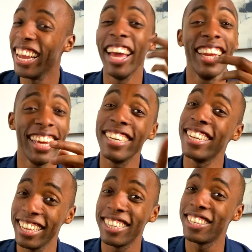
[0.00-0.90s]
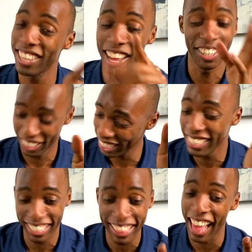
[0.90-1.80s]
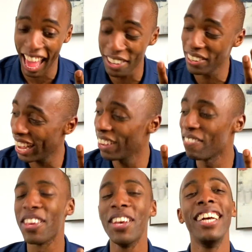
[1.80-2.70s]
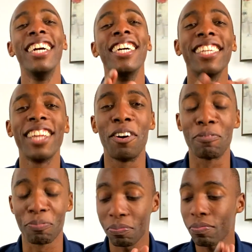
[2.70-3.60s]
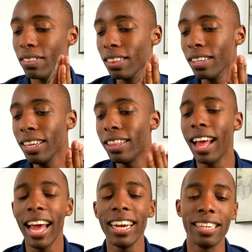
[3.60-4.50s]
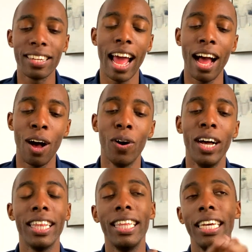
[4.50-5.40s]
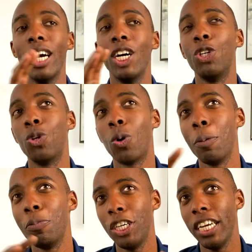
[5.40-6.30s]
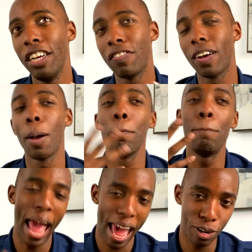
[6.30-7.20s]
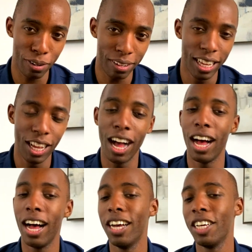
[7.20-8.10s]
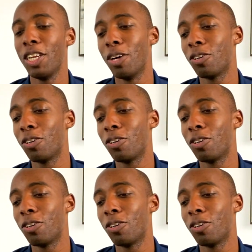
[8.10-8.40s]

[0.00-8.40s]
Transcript: and he did such, he did that, okay? So that is how the dorm chief battle, uh, you know,